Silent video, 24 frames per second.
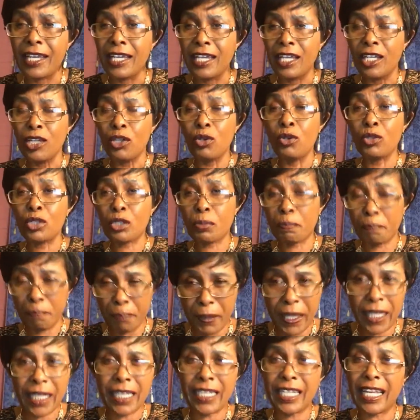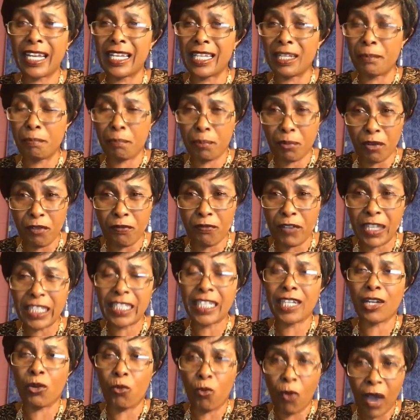You speak the
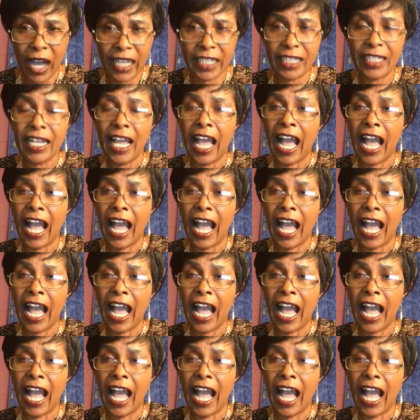prophetic word